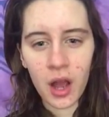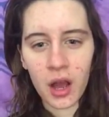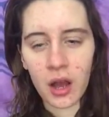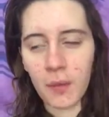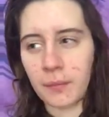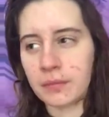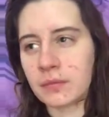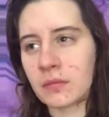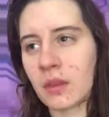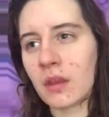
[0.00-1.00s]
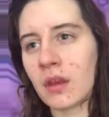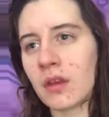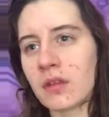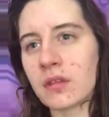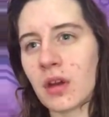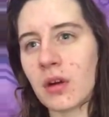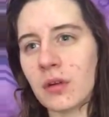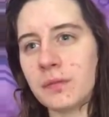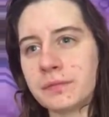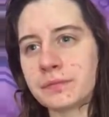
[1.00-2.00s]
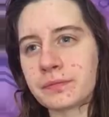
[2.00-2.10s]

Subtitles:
Um, so